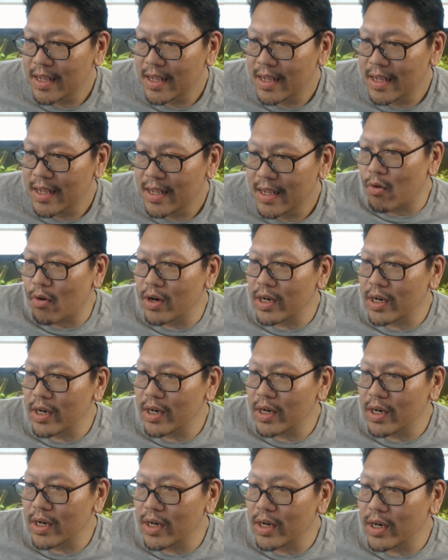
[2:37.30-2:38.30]
The
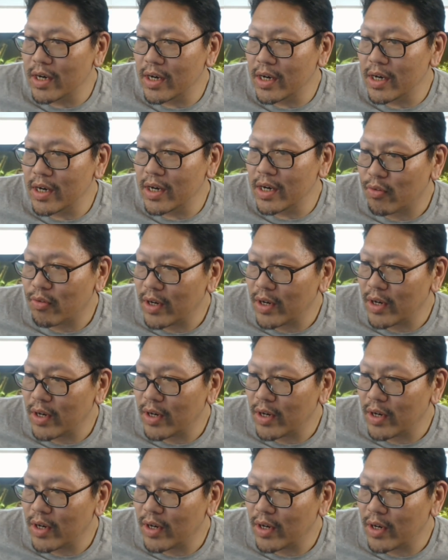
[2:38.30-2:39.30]
quarantine was for
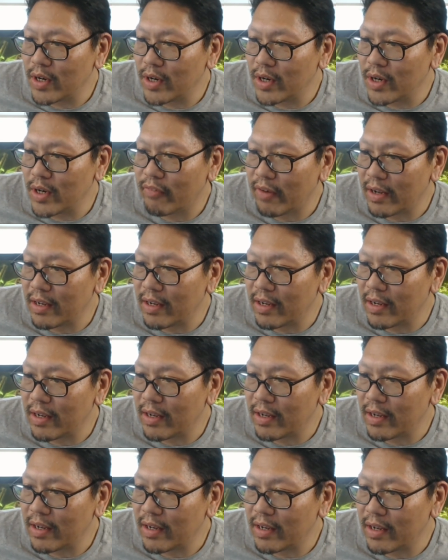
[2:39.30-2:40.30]
$325
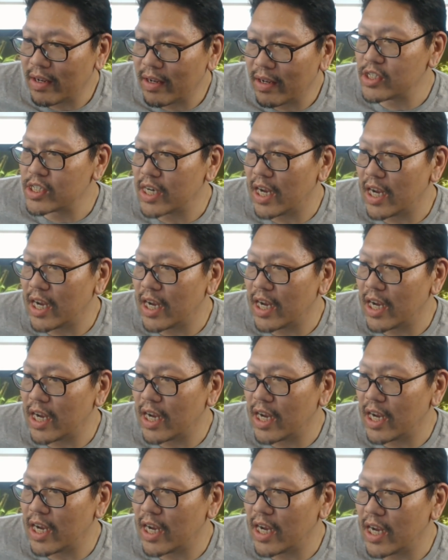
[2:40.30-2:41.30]
order of fish I had
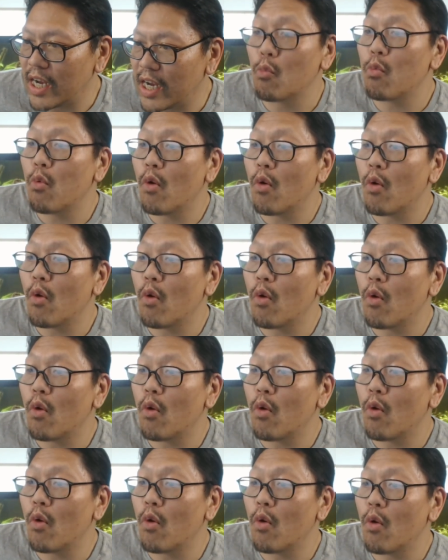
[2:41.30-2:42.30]
coming into. What in the
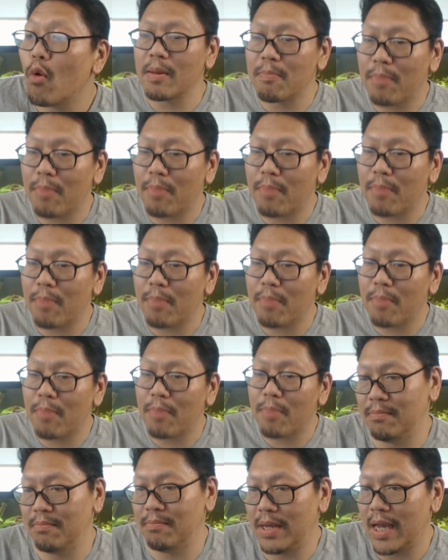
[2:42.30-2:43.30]
world are you buying,
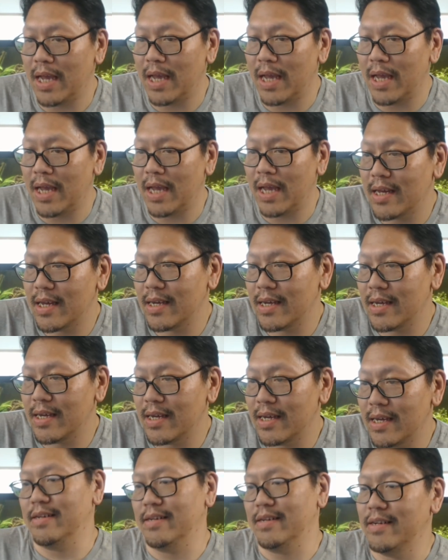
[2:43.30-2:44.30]
CMPI?
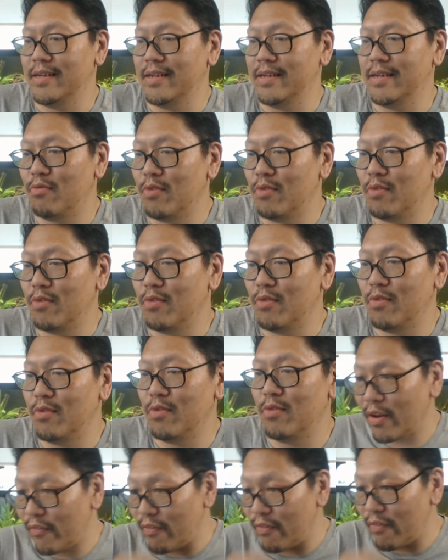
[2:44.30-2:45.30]

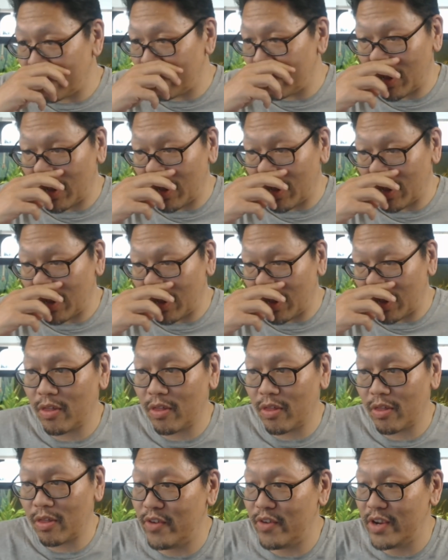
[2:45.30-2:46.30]
$325 worth of
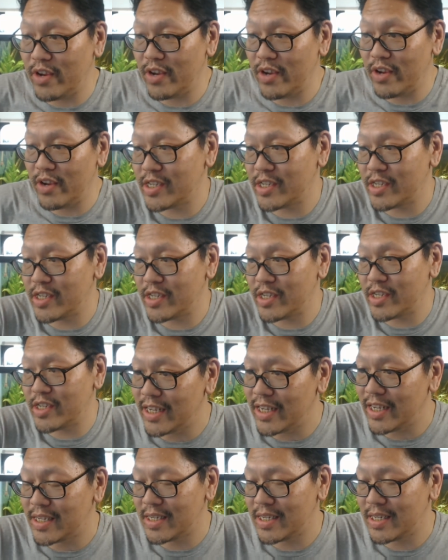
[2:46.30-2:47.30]
fish.
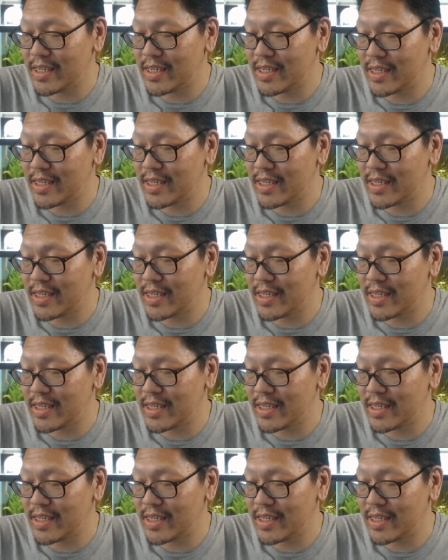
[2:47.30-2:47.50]
Nice.